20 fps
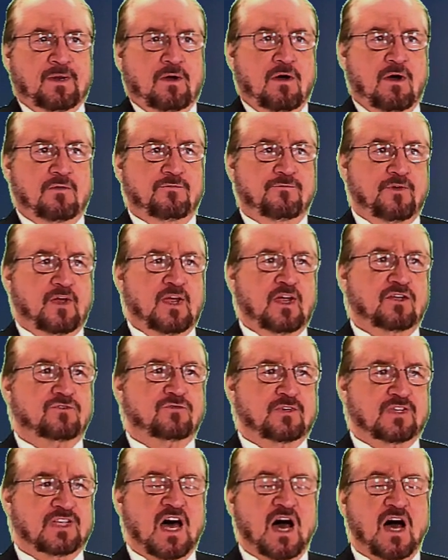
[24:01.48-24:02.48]
on phase
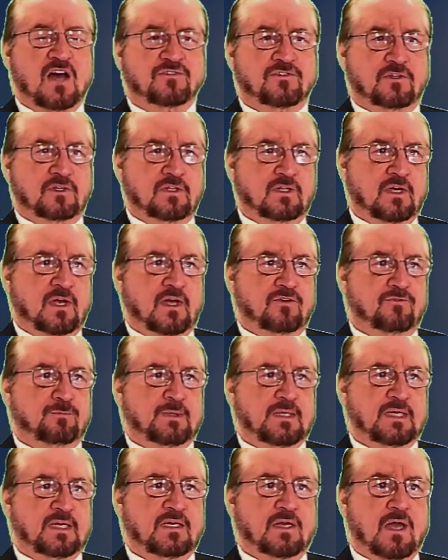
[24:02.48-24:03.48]
velocity as
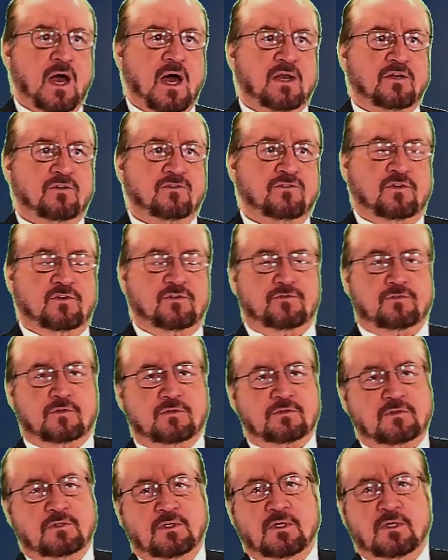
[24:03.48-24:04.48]
being non existent.
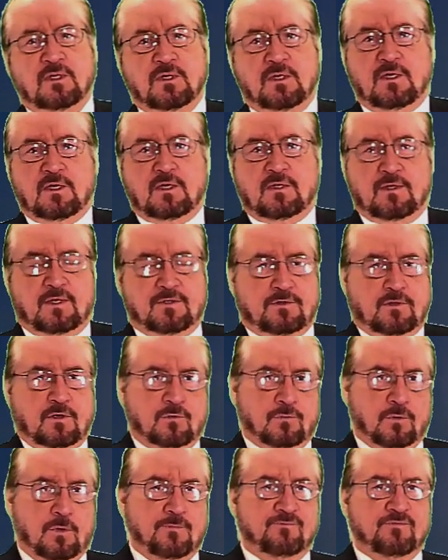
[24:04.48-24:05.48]
That the
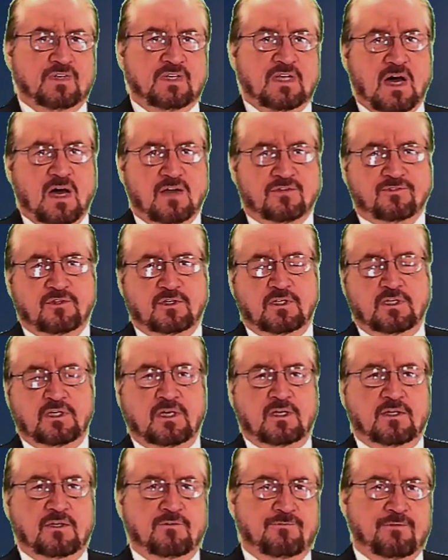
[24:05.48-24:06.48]
group velocity
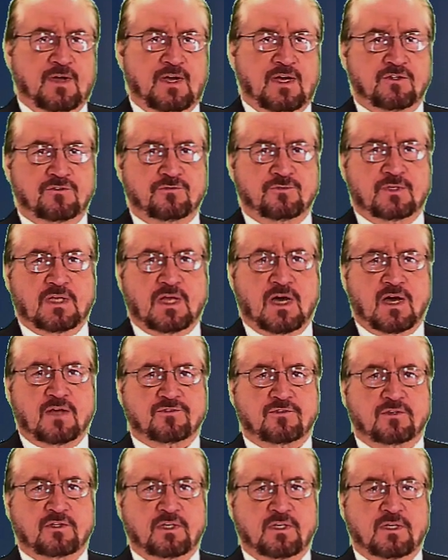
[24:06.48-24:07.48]
and the phase
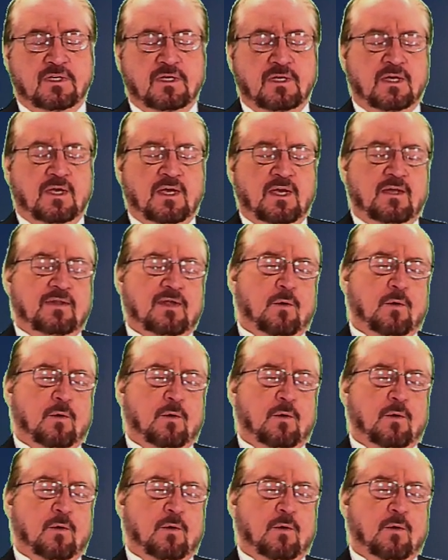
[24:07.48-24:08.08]
velocity, that